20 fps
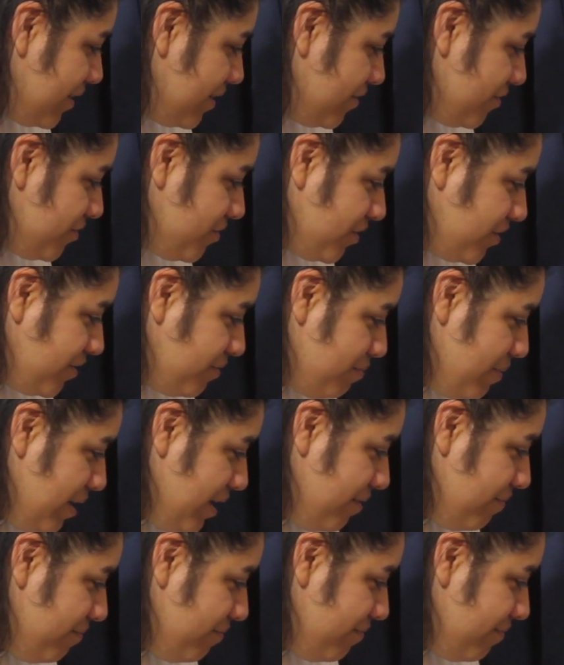It's just
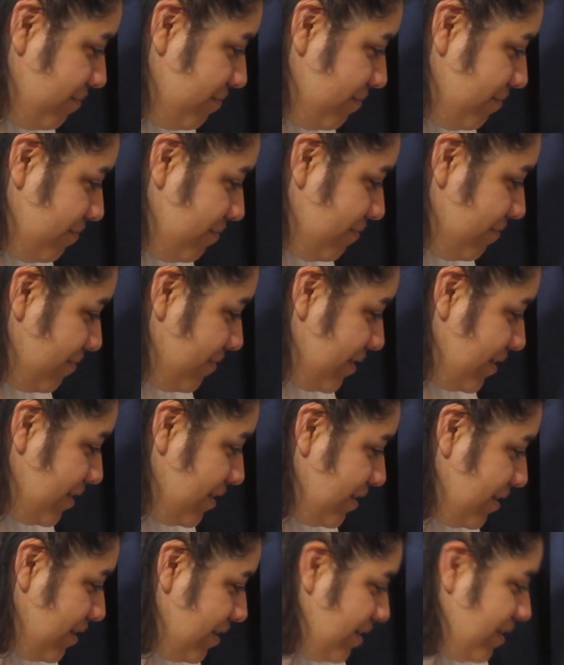me.
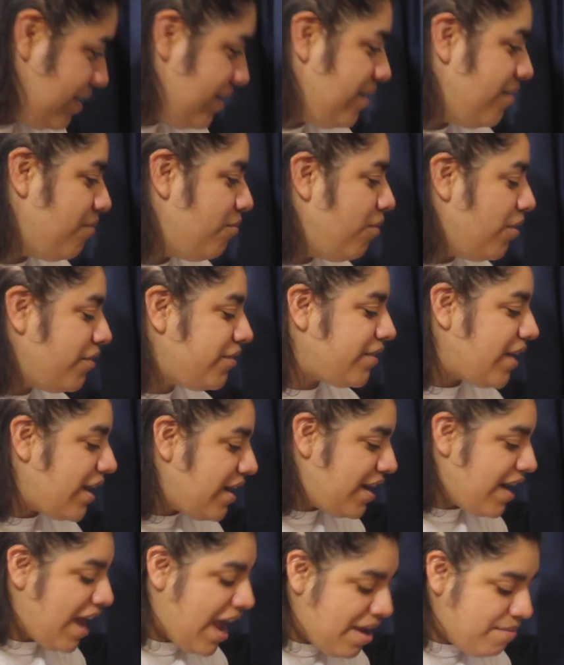What's the
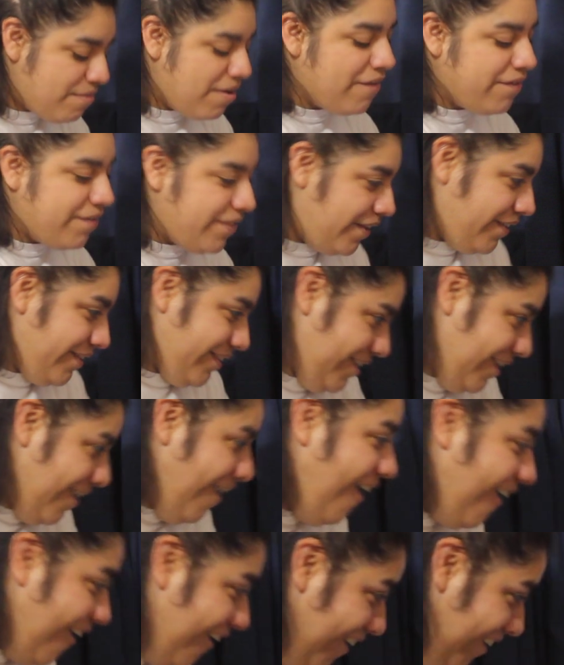name of the
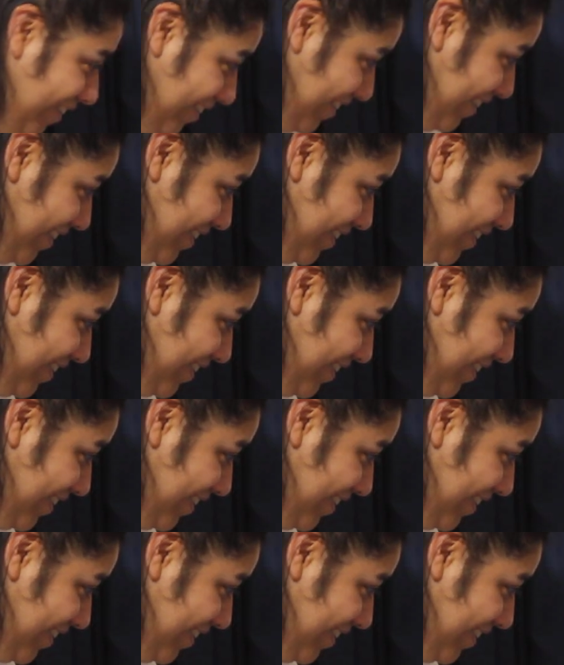song?